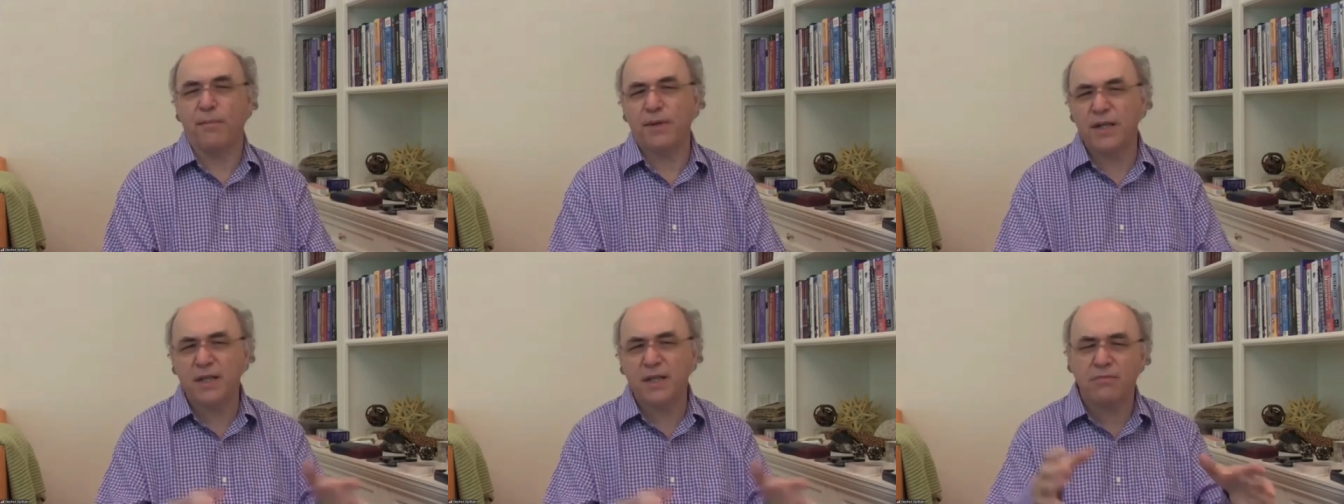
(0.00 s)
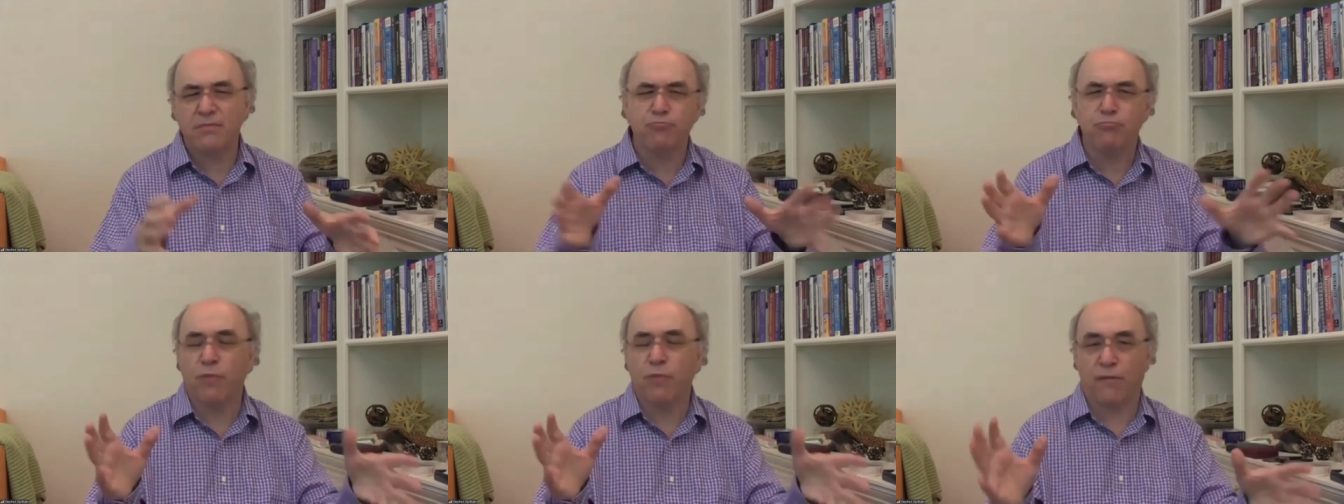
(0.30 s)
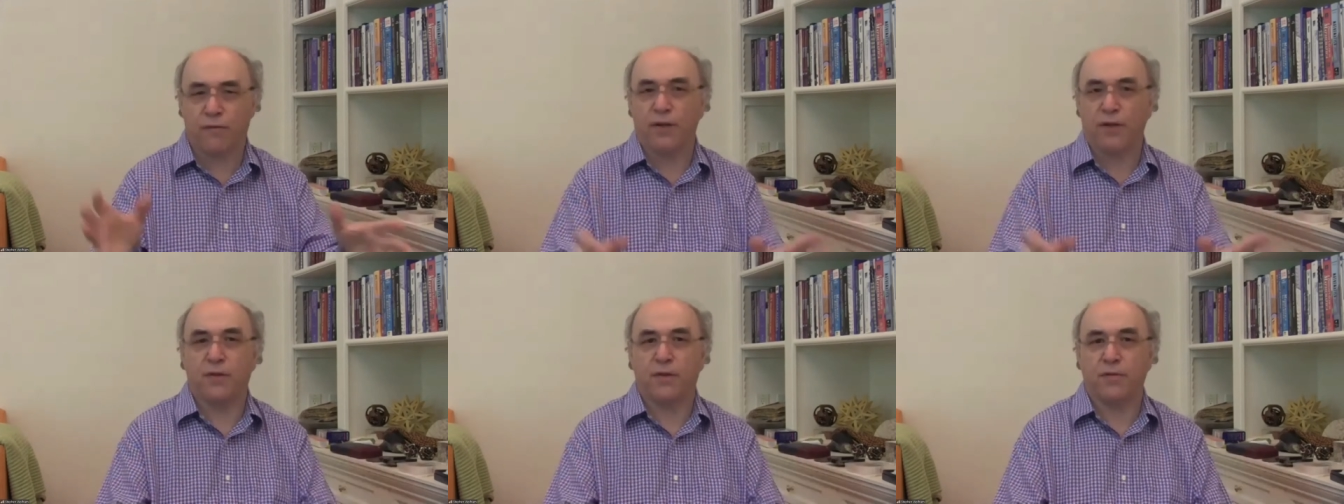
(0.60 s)
but it's
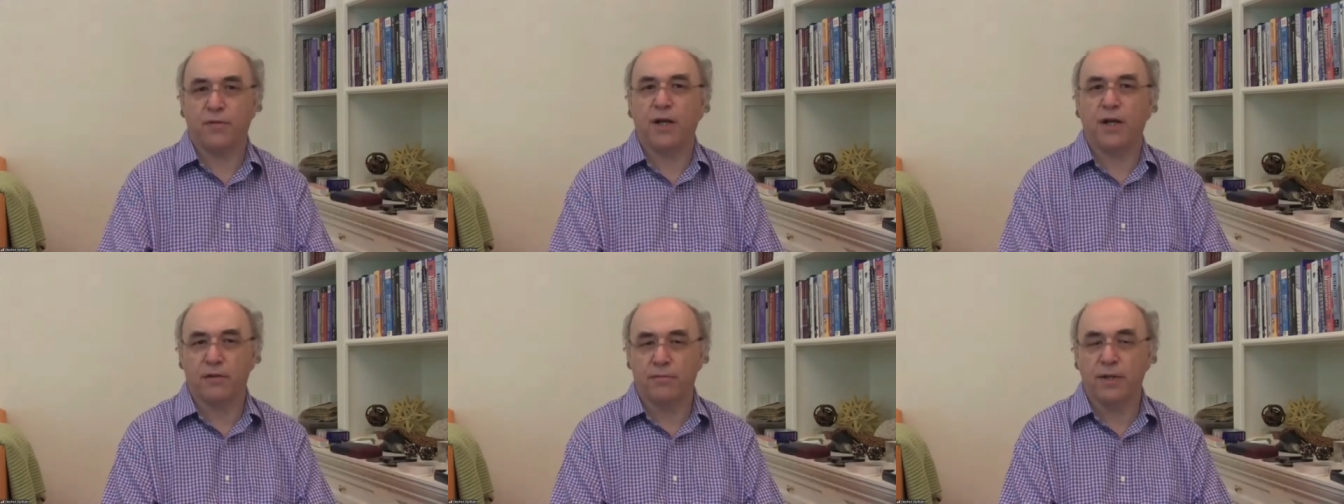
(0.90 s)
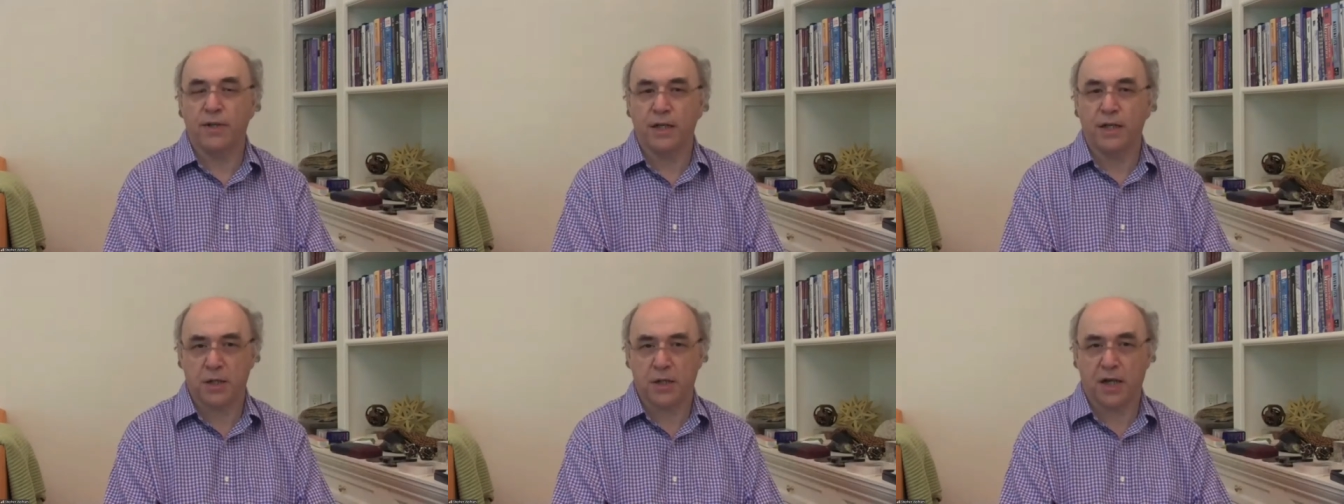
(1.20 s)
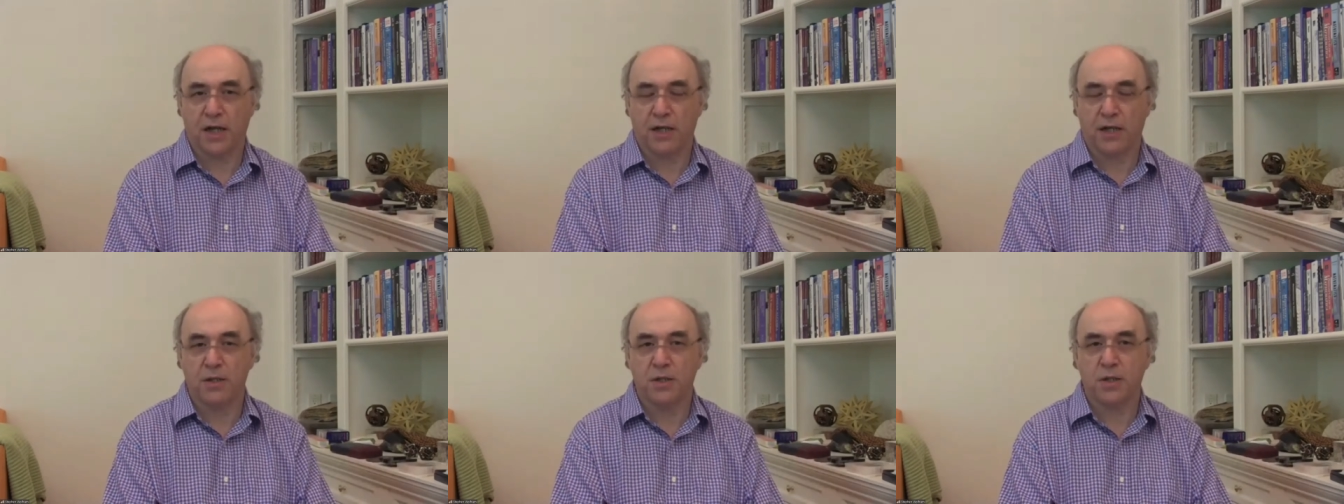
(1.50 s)
roughly 300
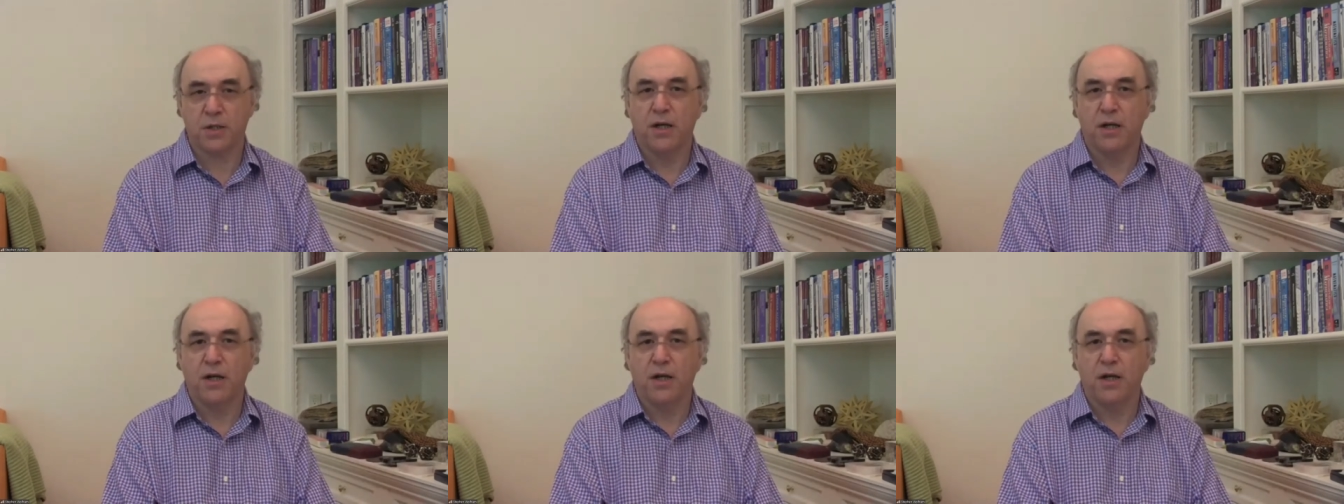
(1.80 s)
milliseconds,